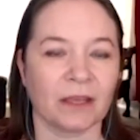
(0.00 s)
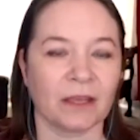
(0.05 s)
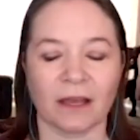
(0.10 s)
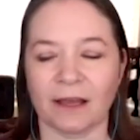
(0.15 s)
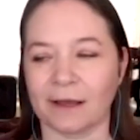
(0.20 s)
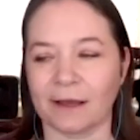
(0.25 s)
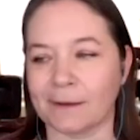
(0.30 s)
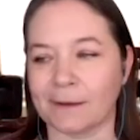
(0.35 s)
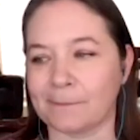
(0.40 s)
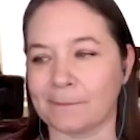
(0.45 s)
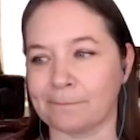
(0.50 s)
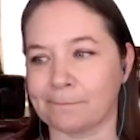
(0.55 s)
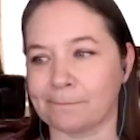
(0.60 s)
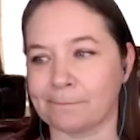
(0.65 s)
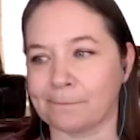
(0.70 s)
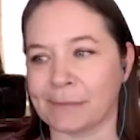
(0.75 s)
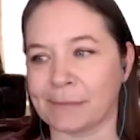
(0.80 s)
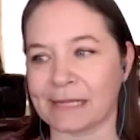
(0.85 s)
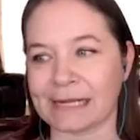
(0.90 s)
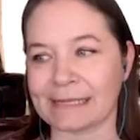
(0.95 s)
Um,
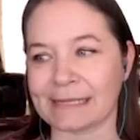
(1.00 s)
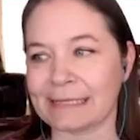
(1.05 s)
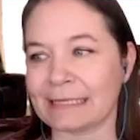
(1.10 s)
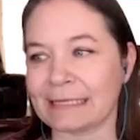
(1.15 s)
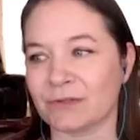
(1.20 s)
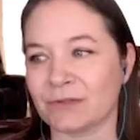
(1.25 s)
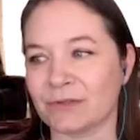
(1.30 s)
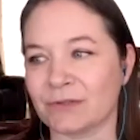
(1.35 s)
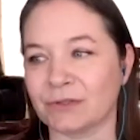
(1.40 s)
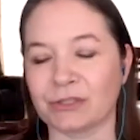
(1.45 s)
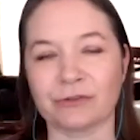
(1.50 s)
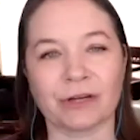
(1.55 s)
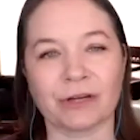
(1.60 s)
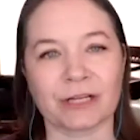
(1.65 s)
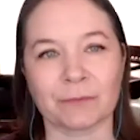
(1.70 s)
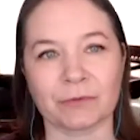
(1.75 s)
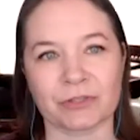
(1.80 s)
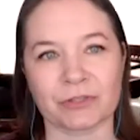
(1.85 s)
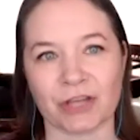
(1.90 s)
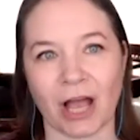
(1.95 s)
but I think they do an
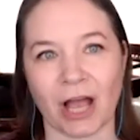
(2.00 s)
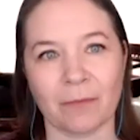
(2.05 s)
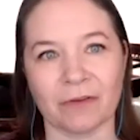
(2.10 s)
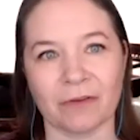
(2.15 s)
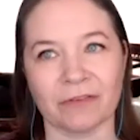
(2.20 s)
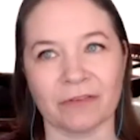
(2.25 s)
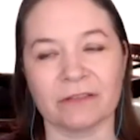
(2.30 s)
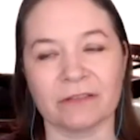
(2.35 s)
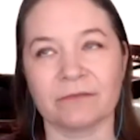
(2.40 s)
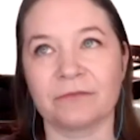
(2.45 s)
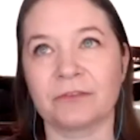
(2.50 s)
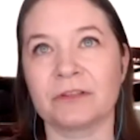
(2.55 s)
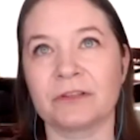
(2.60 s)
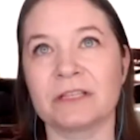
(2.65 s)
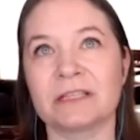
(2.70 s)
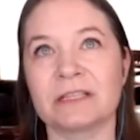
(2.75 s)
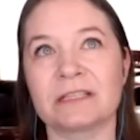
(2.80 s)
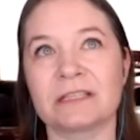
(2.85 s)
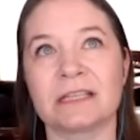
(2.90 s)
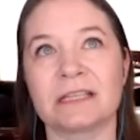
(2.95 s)
incredible job of it. For
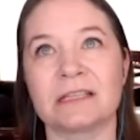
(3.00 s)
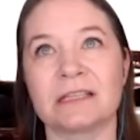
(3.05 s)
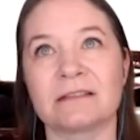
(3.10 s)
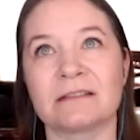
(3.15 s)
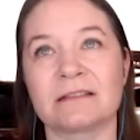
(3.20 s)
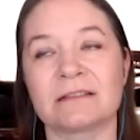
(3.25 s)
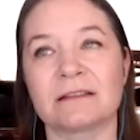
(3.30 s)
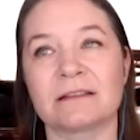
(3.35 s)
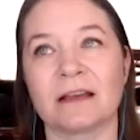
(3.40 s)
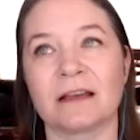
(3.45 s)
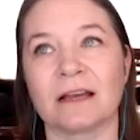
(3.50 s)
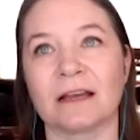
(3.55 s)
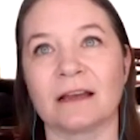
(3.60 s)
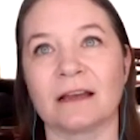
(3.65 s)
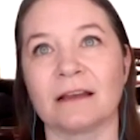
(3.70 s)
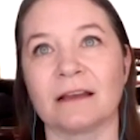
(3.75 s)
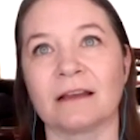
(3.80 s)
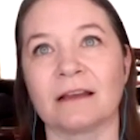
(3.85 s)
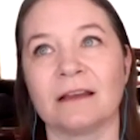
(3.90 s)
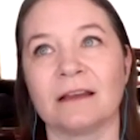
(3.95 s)
instance,
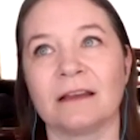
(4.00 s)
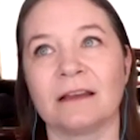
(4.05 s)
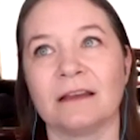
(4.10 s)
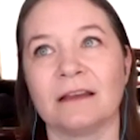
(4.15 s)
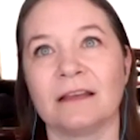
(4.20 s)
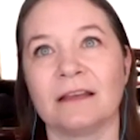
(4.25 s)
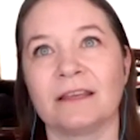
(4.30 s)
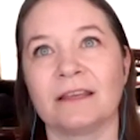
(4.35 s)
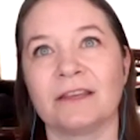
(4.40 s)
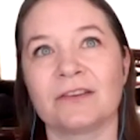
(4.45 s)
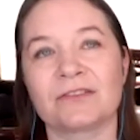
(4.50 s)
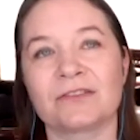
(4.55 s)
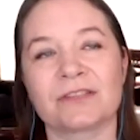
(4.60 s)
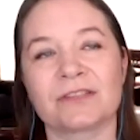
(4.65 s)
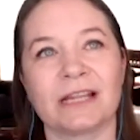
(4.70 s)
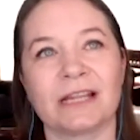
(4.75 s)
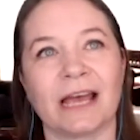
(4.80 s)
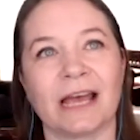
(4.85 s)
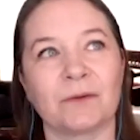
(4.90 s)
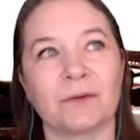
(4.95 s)
uh,
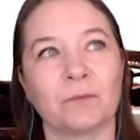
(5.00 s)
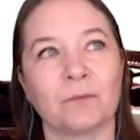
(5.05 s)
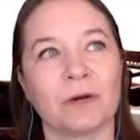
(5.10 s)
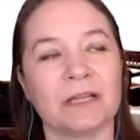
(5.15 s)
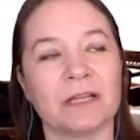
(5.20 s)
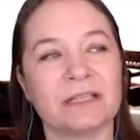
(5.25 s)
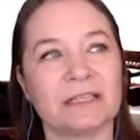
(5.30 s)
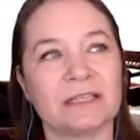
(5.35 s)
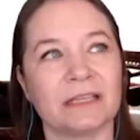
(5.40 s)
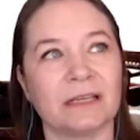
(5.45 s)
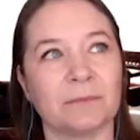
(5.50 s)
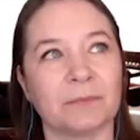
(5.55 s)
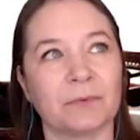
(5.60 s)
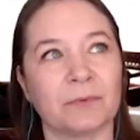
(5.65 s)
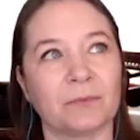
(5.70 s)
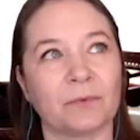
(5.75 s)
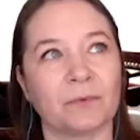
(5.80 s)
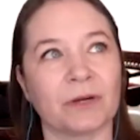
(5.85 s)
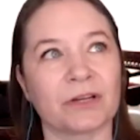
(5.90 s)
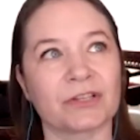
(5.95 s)
Kerstin had one tip
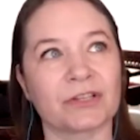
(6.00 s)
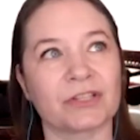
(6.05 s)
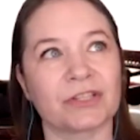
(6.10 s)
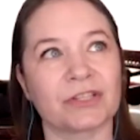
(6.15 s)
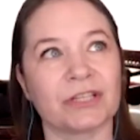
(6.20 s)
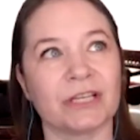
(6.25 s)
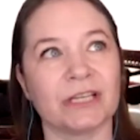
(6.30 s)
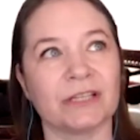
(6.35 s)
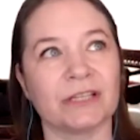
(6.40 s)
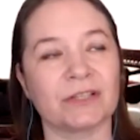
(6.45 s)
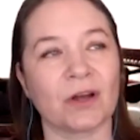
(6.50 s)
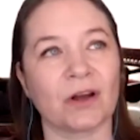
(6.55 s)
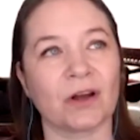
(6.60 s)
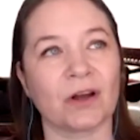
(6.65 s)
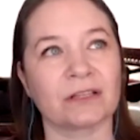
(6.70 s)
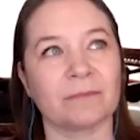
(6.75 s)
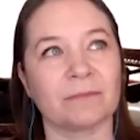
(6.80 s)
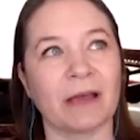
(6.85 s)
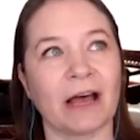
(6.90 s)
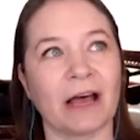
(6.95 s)
where she
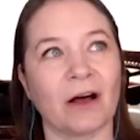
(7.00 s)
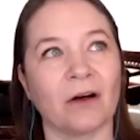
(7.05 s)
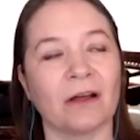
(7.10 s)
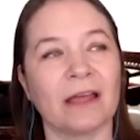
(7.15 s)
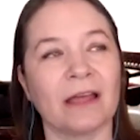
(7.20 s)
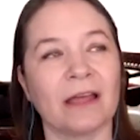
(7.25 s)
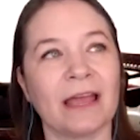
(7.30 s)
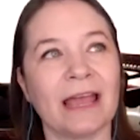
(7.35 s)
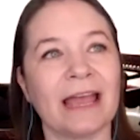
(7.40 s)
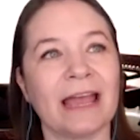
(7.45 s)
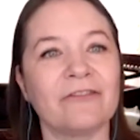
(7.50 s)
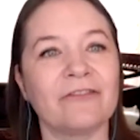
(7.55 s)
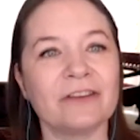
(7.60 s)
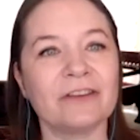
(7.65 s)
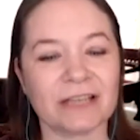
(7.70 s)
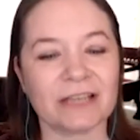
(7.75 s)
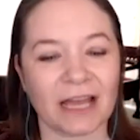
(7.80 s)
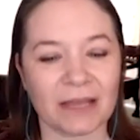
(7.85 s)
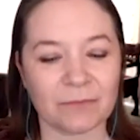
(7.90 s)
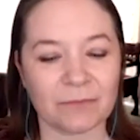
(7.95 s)
talked about every
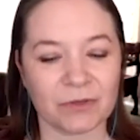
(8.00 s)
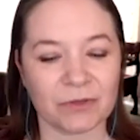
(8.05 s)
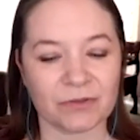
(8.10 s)
time you